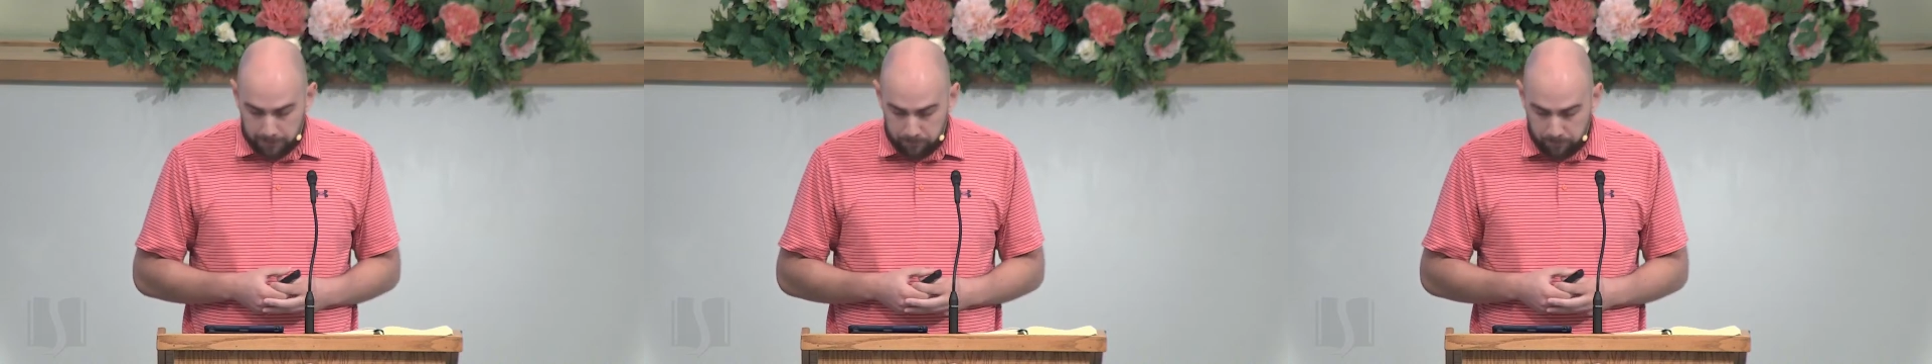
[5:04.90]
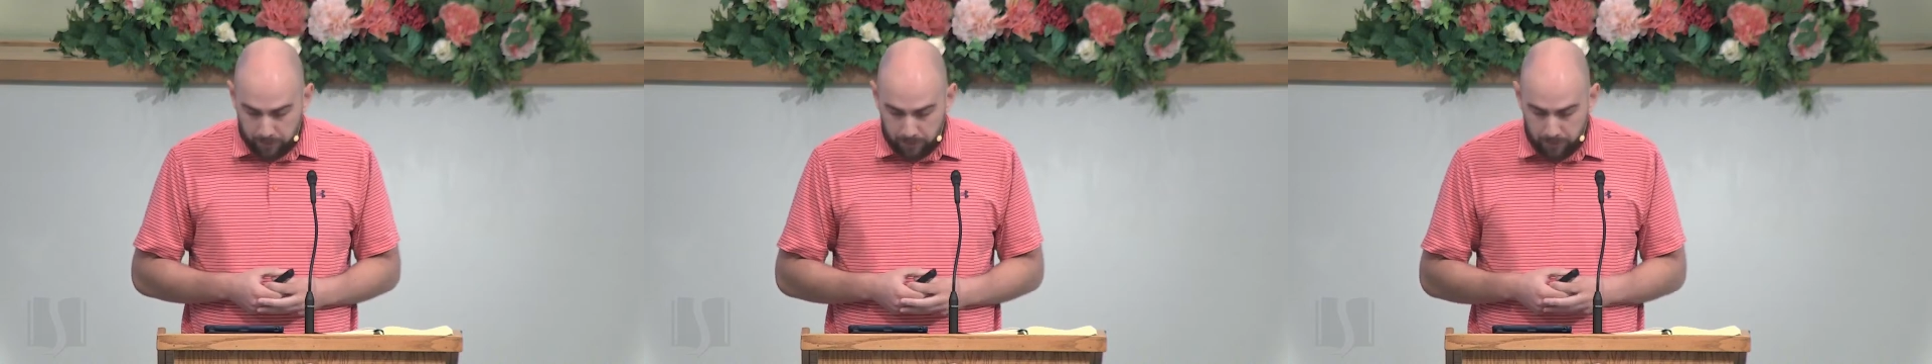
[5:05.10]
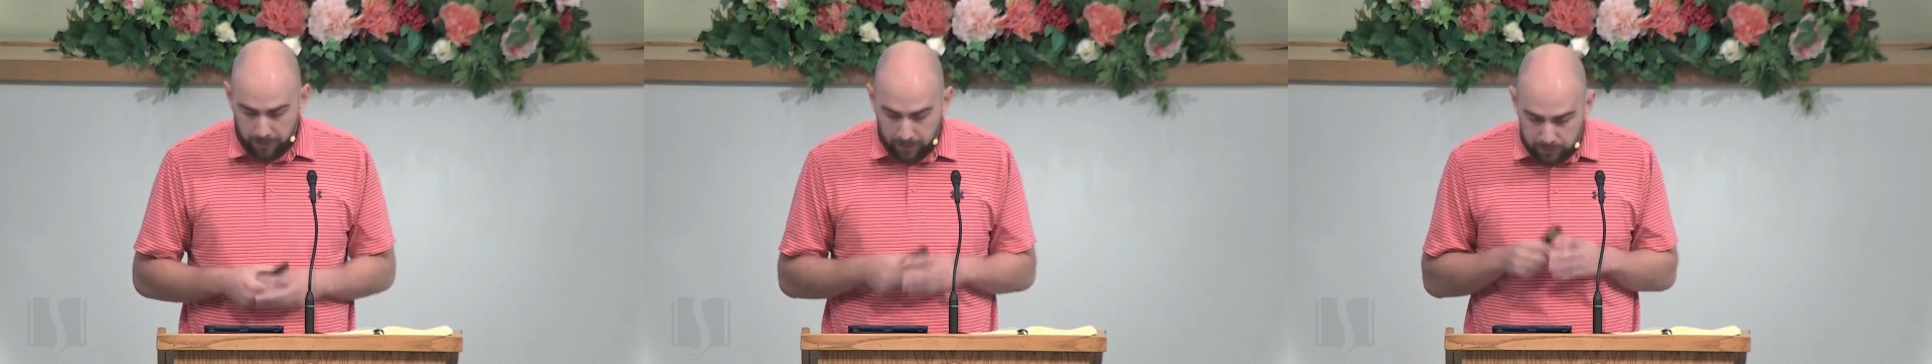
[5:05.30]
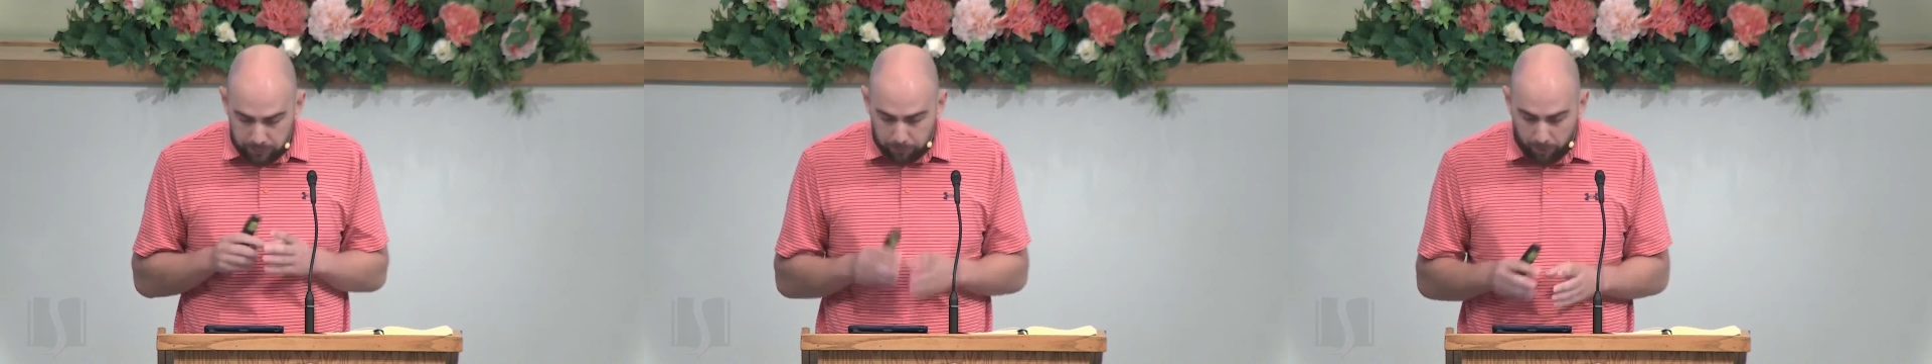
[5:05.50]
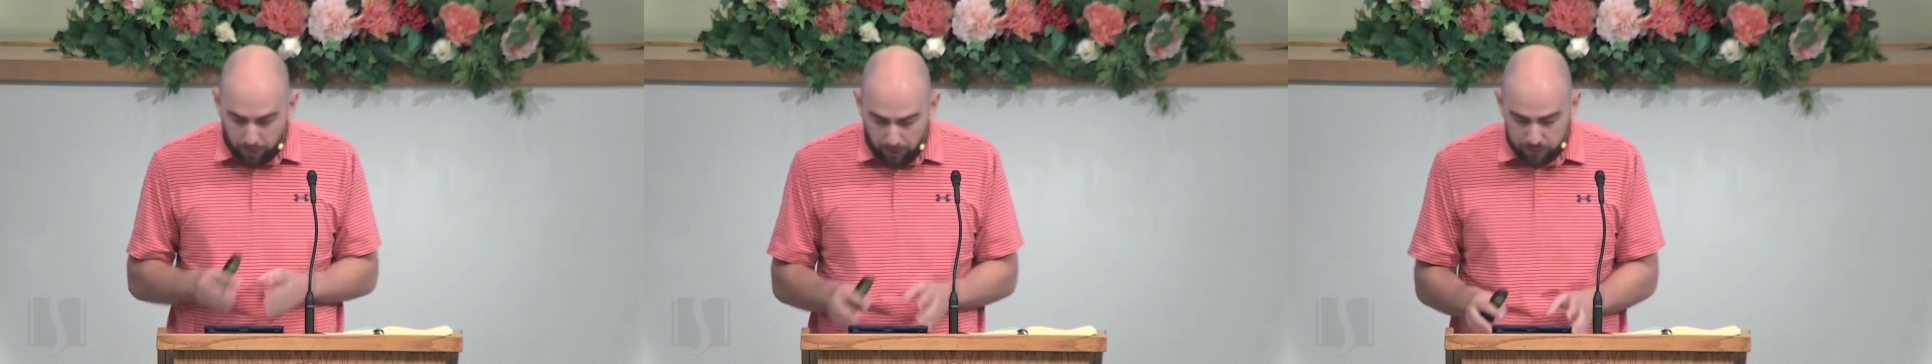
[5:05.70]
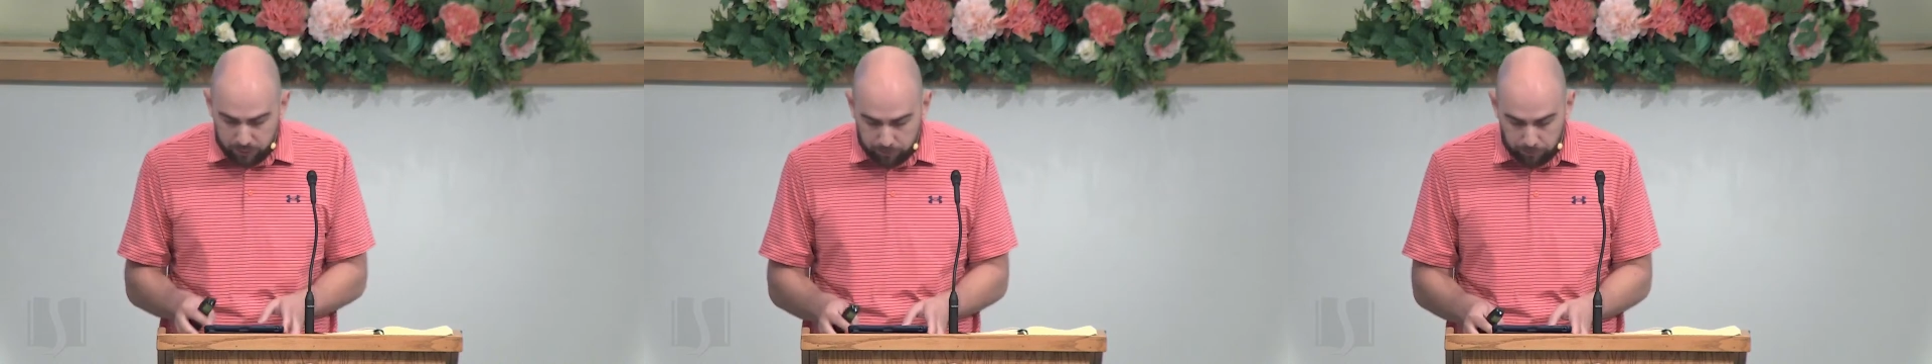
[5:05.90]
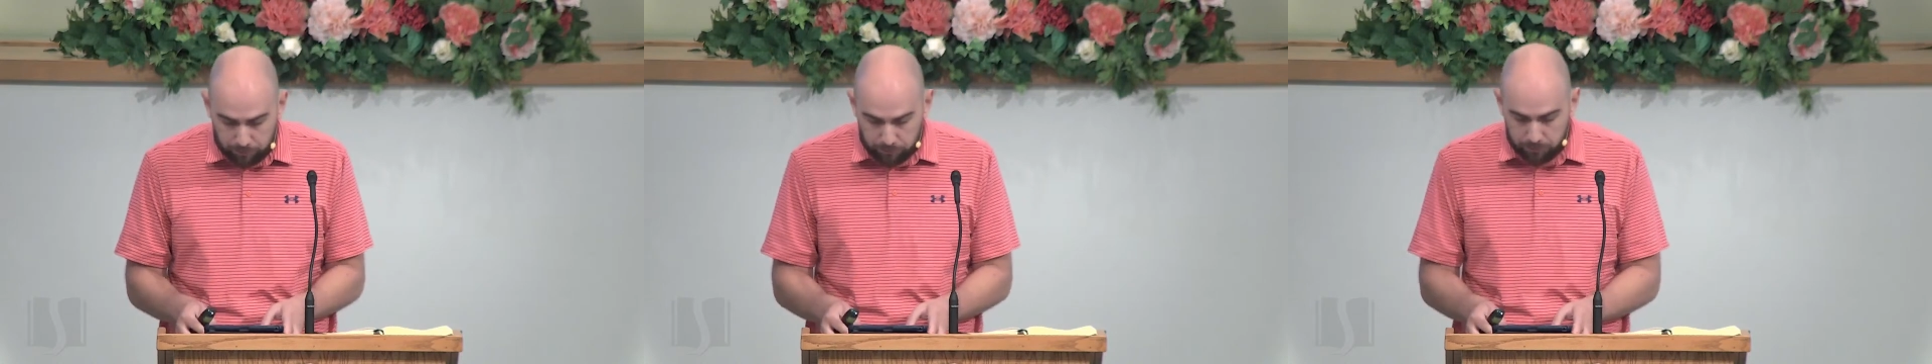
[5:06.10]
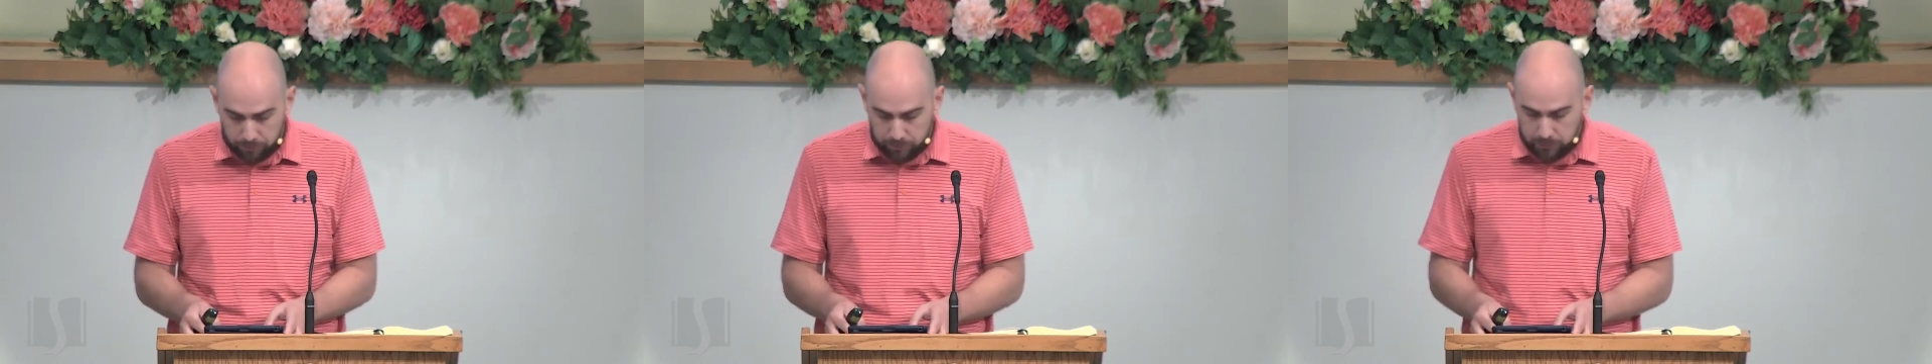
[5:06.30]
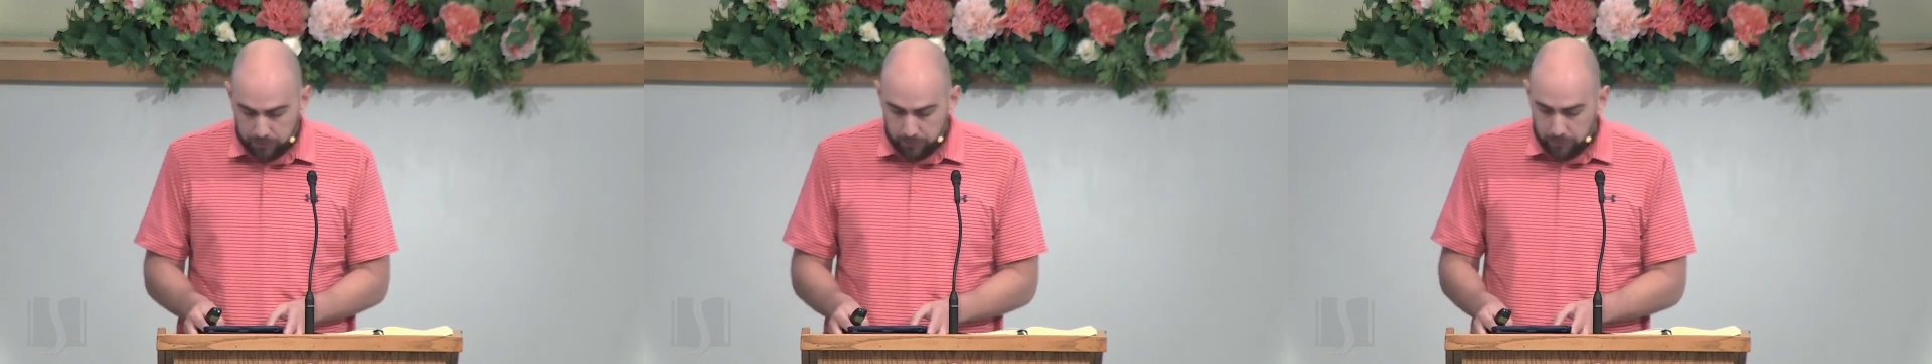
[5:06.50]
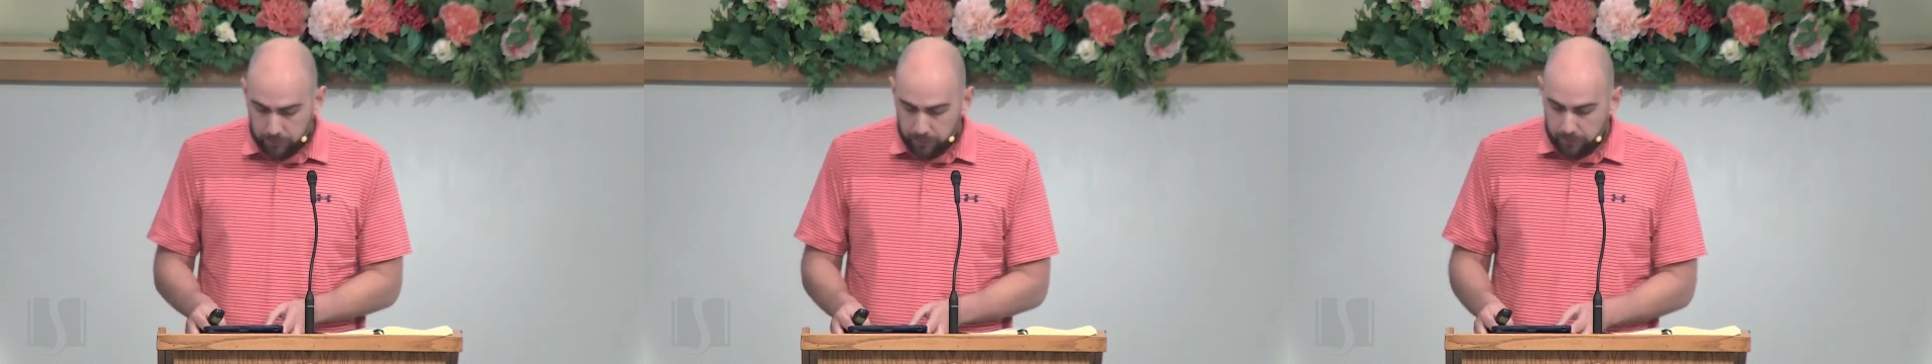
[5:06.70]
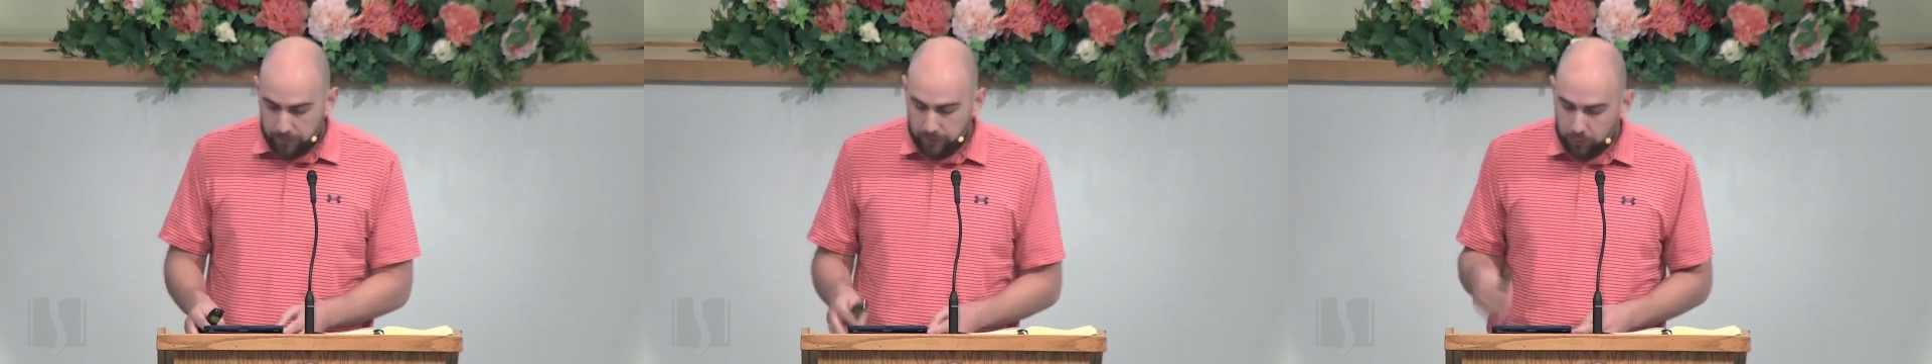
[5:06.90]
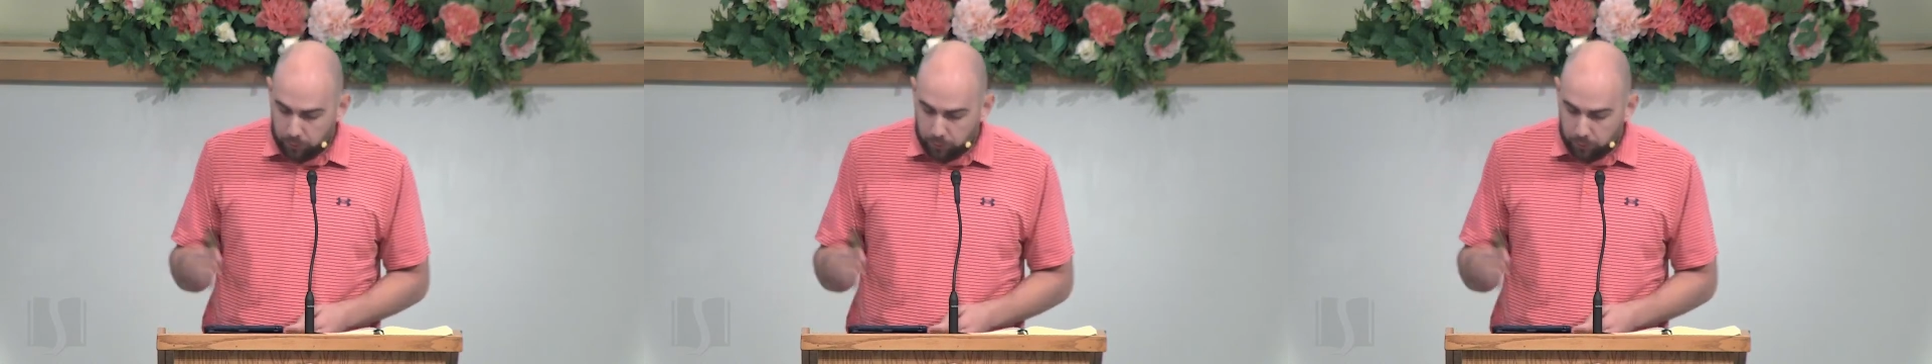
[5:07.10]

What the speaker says: It's possible that